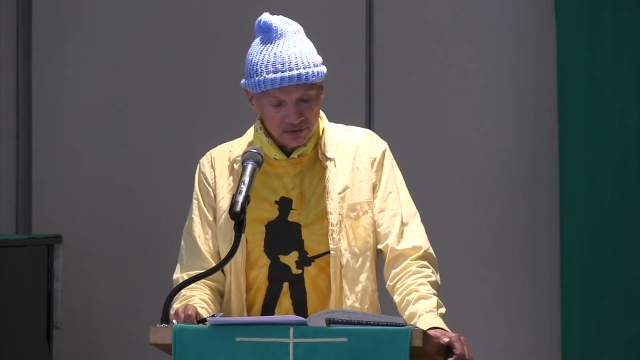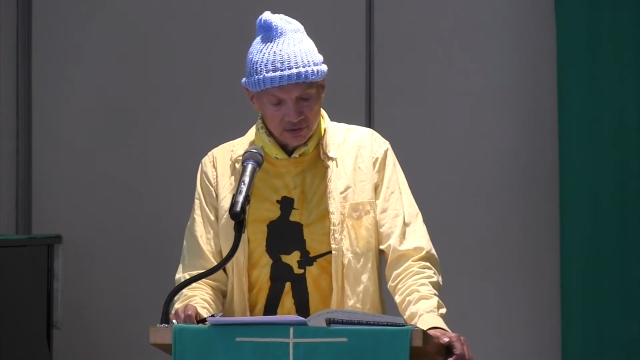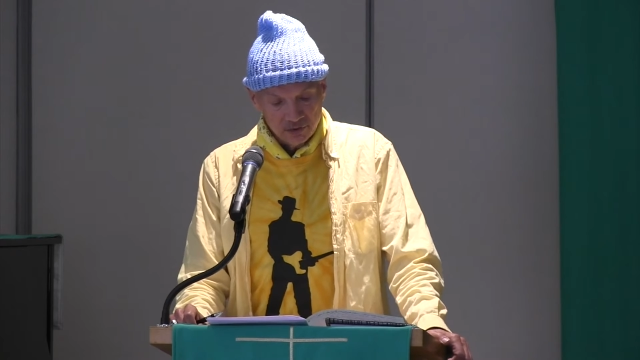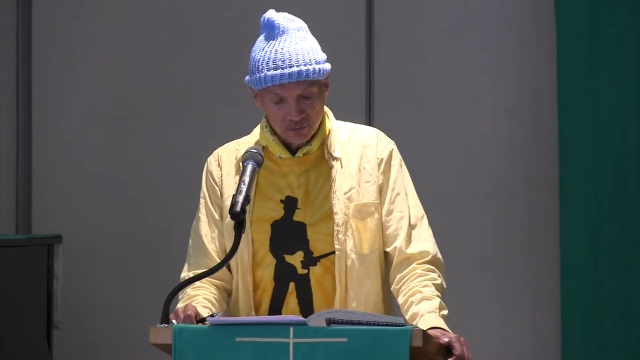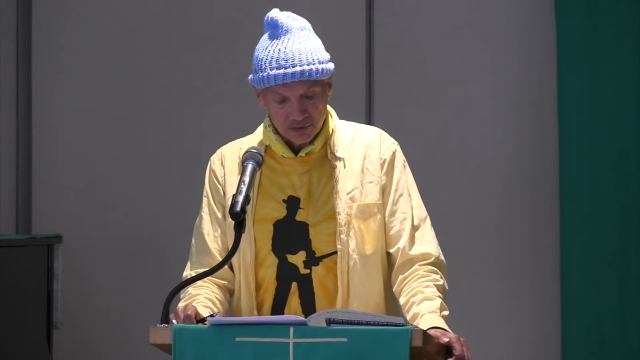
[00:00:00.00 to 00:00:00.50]

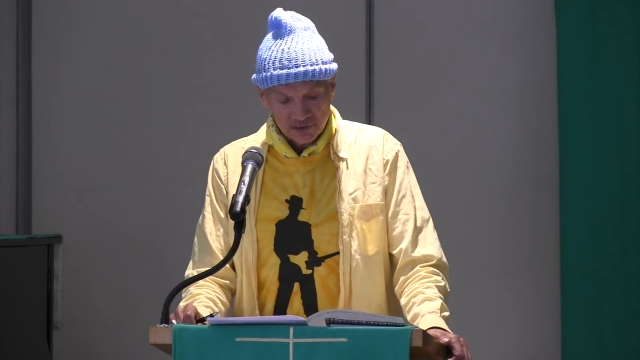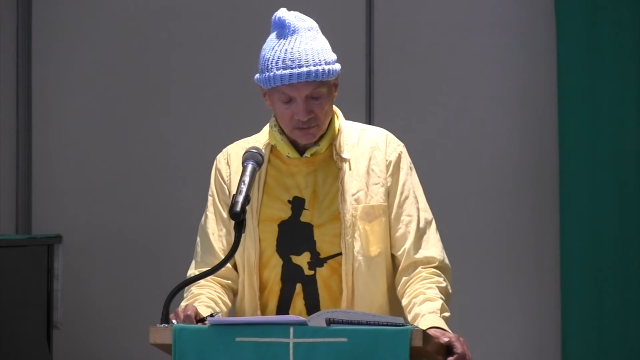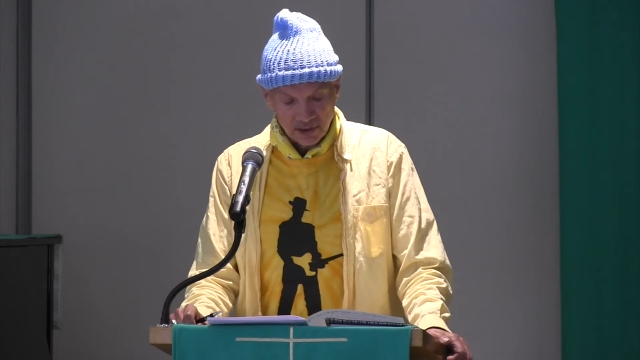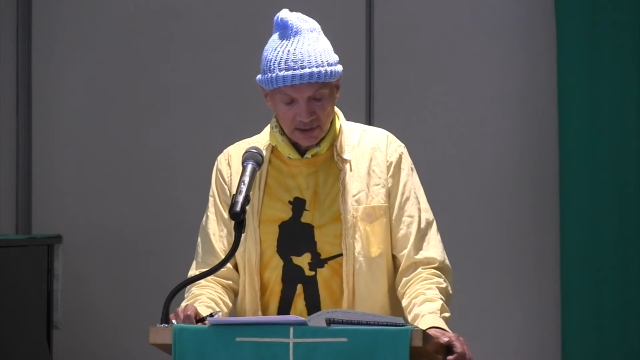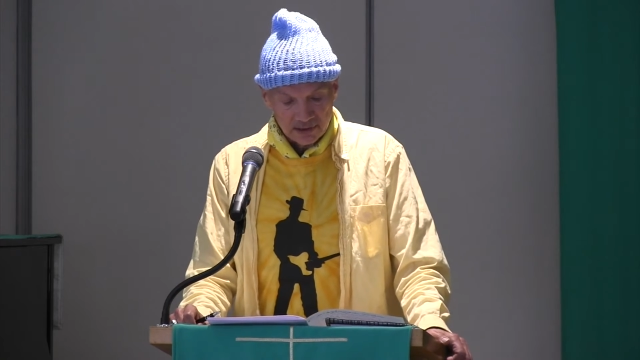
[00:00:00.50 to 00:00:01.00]
to do what's
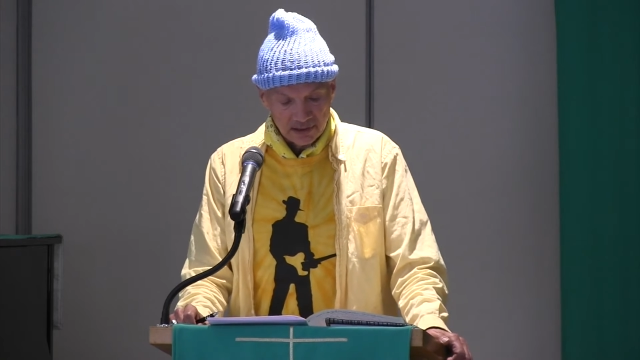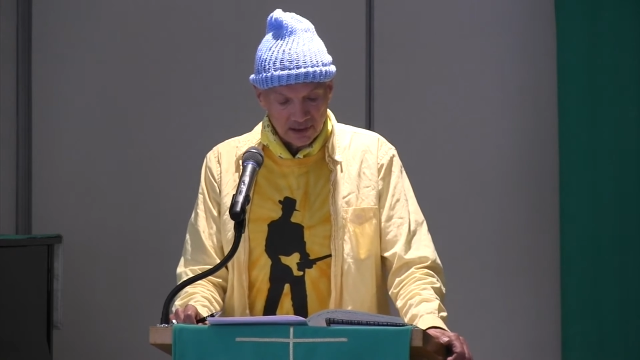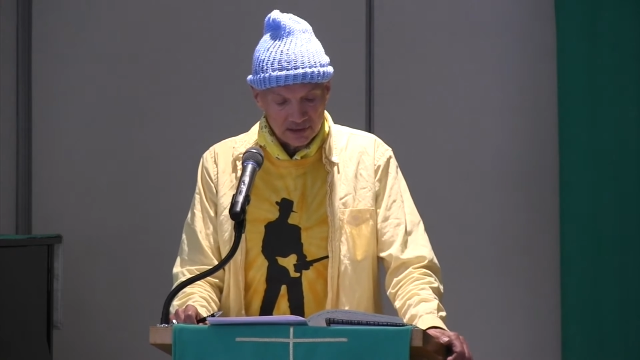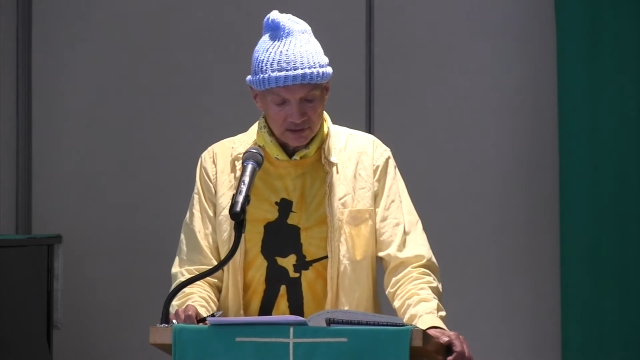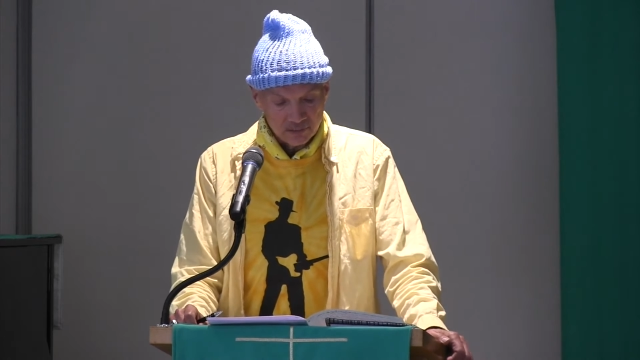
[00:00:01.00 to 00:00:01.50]
right,
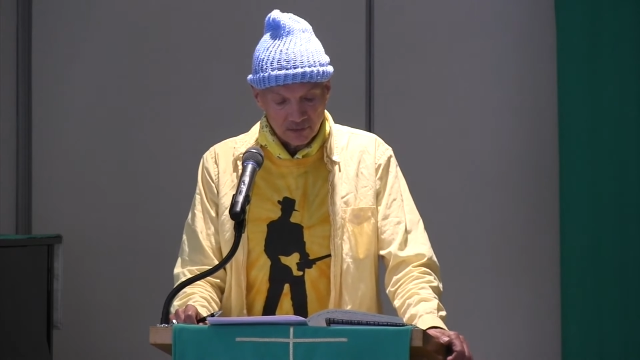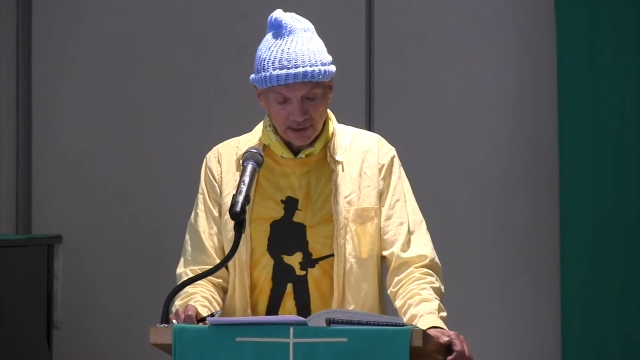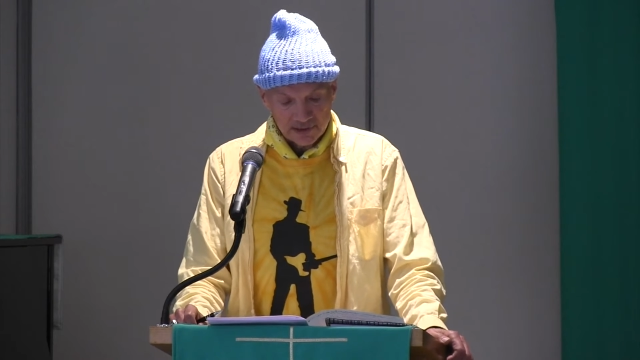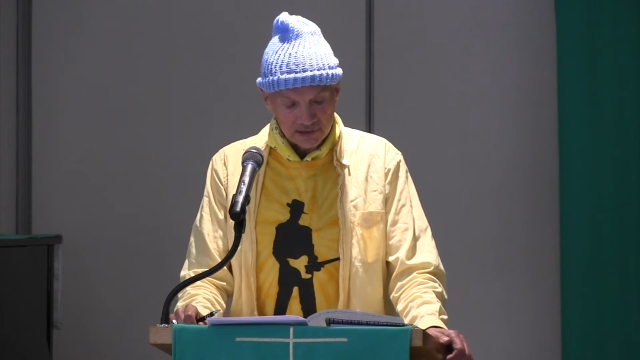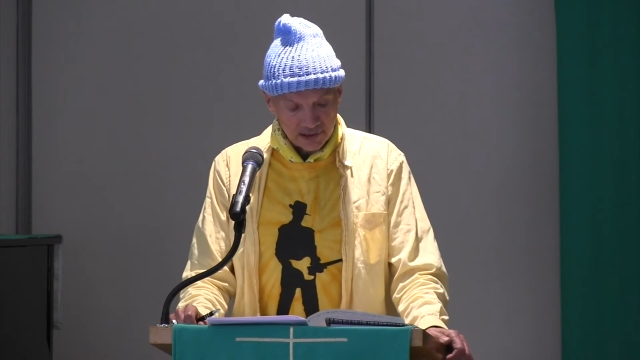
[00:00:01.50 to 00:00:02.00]
and to
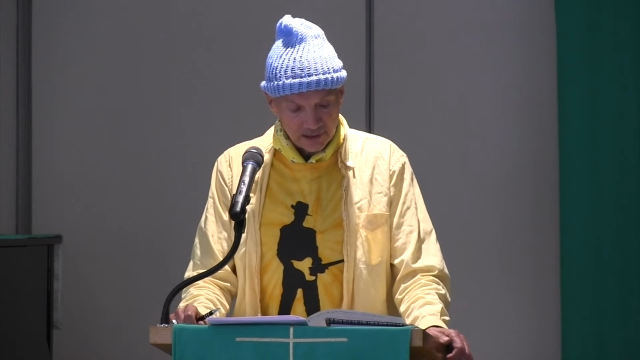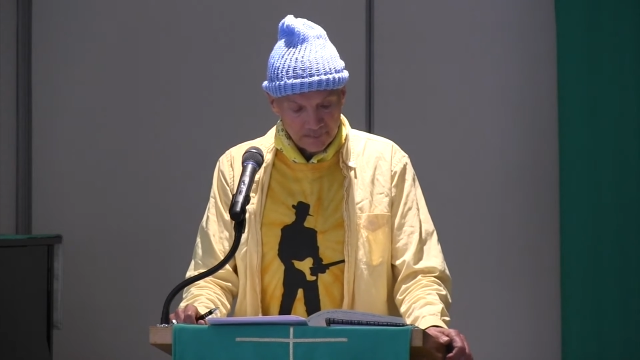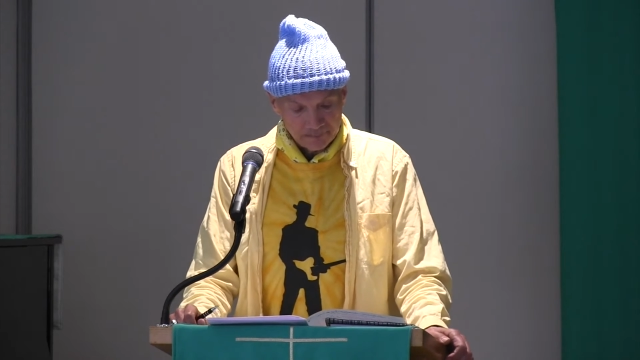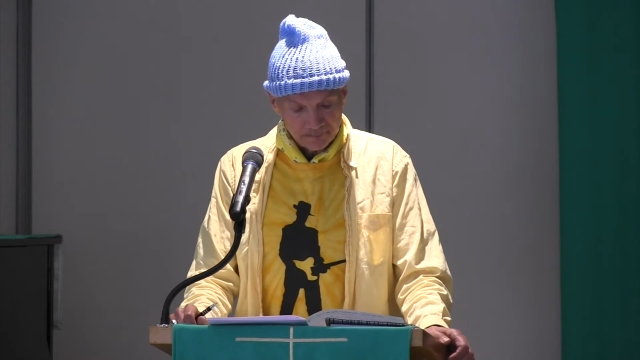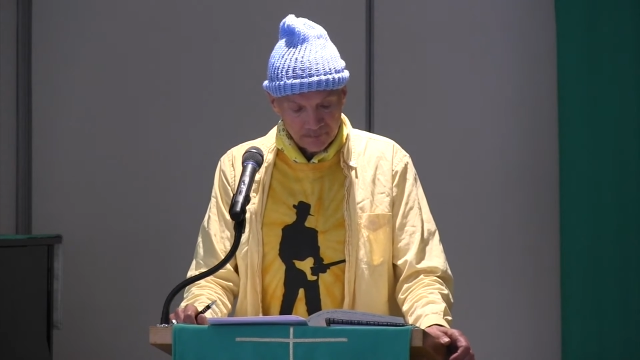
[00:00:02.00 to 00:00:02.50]
reconcile.